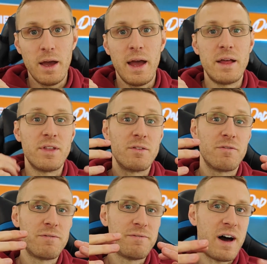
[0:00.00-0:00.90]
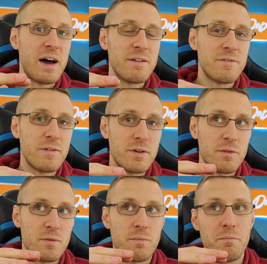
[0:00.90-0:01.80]
and then 5
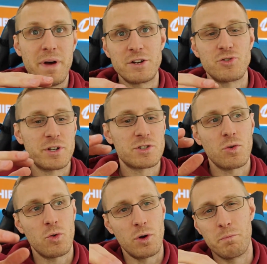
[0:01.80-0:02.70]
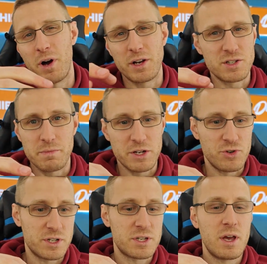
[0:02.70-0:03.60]
metrics or buckets of
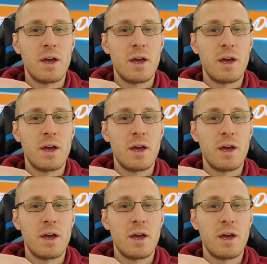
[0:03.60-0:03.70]
metrics